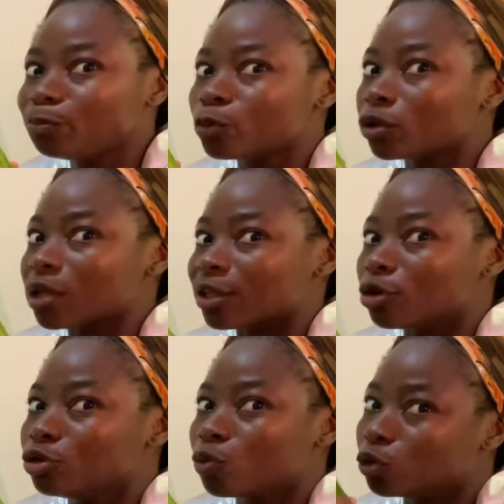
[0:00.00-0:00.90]
What I
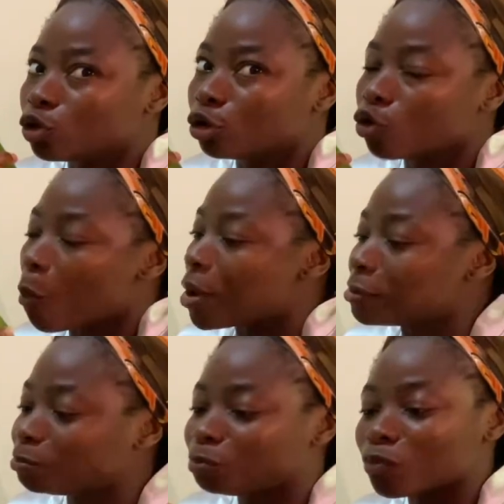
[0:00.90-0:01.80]
don't know will not know me.
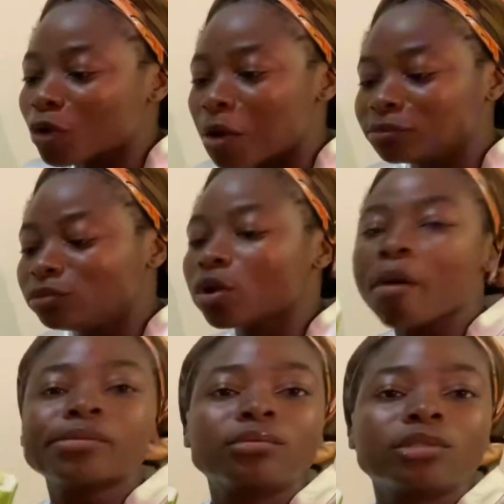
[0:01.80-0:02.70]

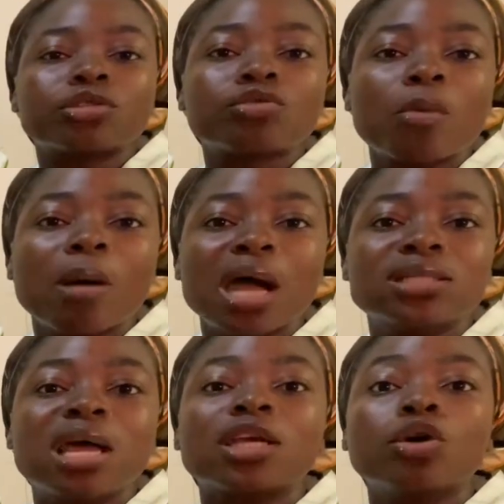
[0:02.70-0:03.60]
This cucumber
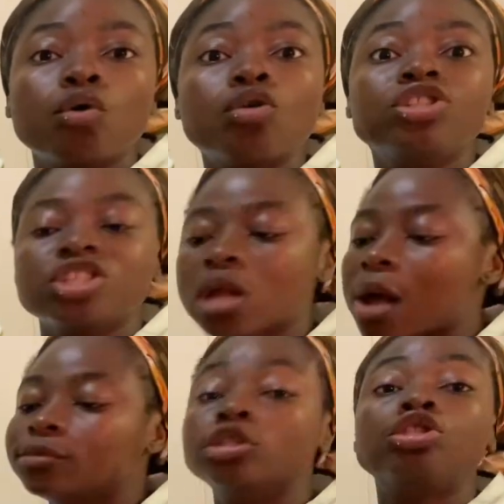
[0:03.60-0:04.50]
is like a whole
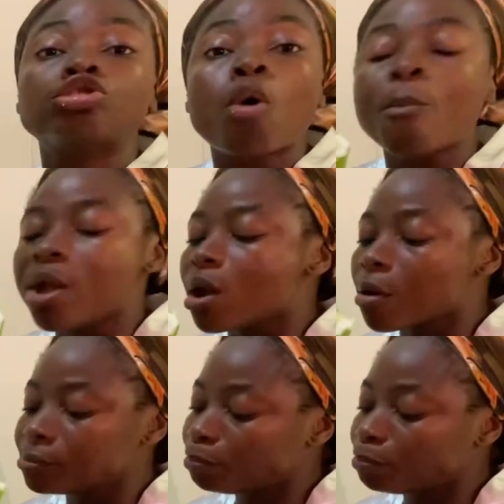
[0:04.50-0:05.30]
dinner. It's so big.